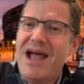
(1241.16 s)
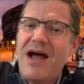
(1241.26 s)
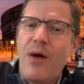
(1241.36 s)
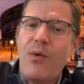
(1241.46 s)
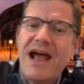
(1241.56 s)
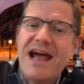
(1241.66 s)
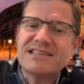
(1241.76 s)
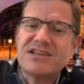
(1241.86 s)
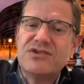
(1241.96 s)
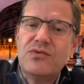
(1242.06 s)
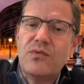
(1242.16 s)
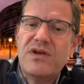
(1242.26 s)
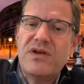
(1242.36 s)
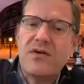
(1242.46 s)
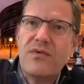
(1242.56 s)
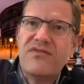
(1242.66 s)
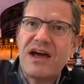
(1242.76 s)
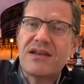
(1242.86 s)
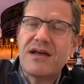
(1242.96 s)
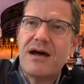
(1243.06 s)
I want to ask you, we've
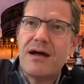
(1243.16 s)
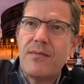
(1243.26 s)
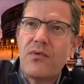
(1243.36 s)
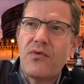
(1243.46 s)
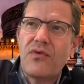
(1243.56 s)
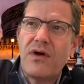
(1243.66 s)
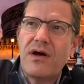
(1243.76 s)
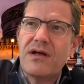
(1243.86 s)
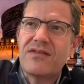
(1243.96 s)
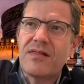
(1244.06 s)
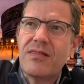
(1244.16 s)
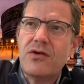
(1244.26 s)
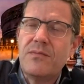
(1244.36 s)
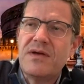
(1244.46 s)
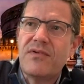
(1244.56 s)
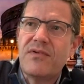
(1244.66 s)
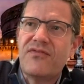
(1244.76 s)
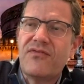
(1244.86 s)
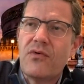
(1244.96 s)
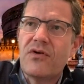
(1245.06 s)
got it's a little bit
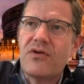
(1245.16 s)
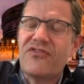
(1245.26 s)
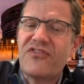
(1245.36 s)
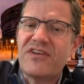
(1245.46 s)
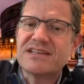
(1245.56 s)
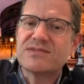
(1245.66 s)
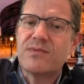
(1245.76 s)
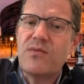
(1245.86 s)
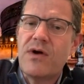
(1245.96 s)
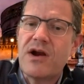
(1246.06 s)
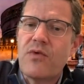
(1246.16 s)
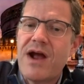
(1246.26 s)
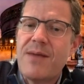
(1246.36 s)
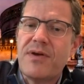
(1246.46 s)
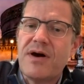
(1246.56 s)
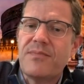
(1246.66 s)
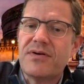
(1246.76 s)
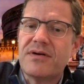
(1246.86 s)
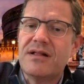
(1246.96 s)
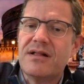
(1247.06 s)
before 6. We want to wrap up
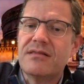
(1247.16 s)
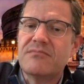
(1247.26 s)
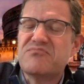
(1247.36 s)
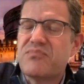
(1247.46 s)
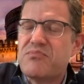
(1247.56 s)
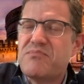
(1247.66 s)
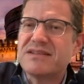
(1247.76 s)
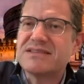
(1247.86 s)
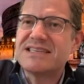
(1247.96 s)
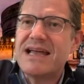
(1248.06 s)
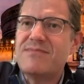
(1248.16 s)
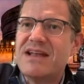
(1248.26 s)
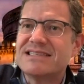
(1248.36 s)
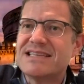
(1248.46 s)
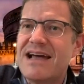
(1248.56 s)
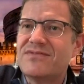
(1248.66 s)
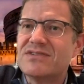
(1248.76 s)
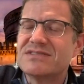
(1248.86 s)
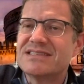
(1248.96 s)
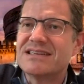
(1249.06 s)
about 10 minutes
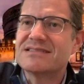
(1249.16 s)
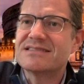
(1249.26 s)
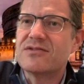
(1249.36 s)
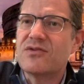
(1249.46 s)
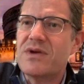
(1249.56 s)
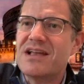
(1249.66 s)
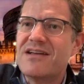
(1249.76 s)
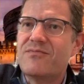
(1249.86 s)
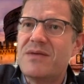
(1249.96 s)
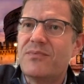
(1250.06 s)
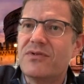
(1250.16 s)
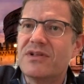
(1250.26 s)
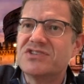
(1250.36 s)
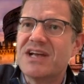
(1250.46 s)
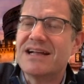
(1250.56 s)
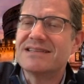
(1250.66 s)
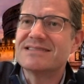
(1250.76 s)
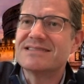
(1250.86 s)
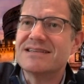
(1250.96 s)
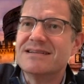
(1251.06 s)
after 6 so that we give people a chance
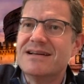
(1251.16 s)
to